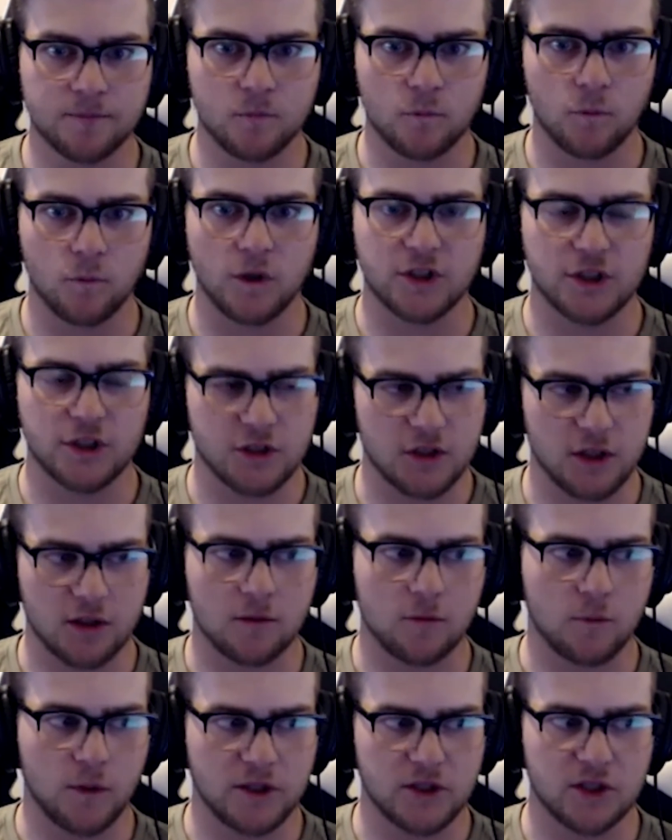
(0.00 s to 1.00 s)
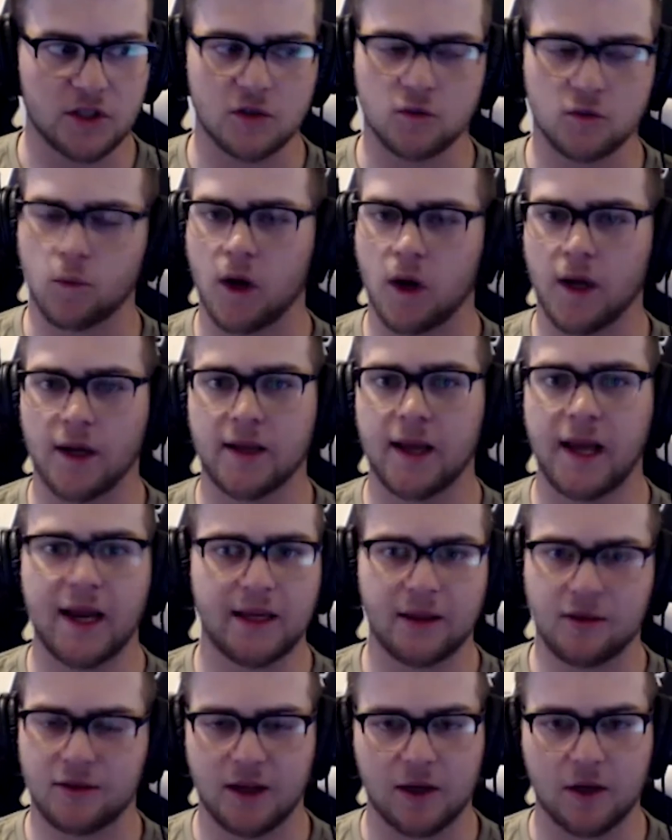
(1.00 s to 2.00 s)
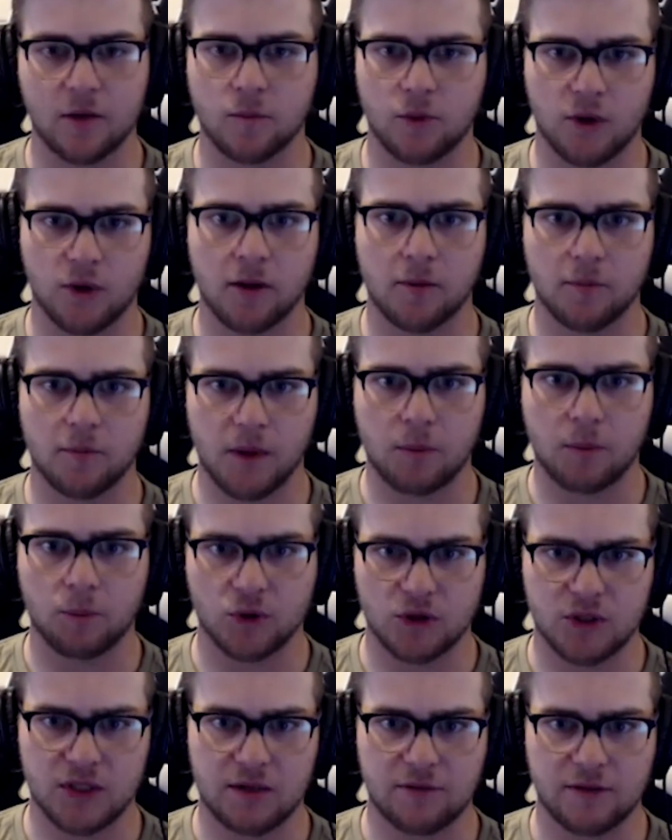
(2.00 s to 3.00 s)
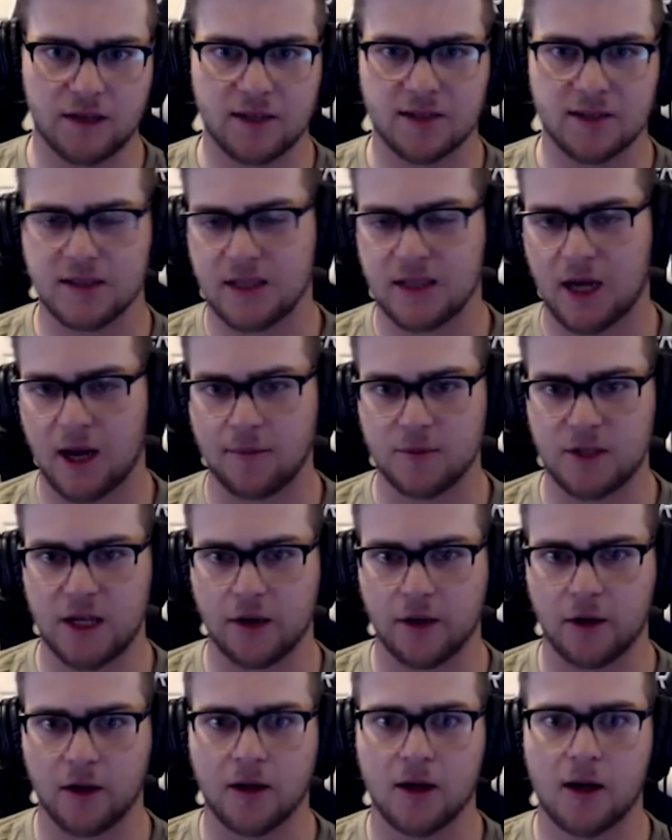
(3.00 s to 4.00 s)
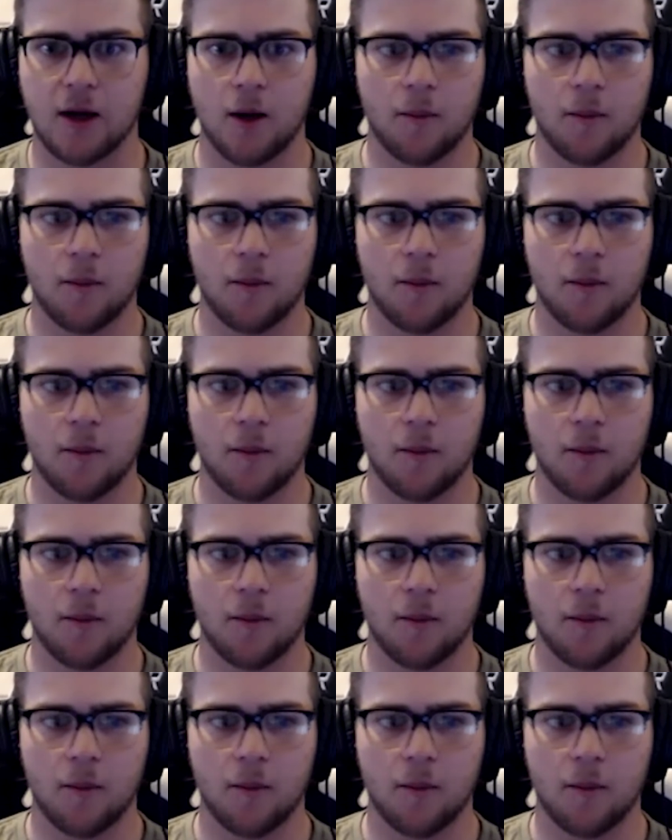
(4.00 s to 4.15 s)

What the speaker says: which is what anything could be perceived as a time taker.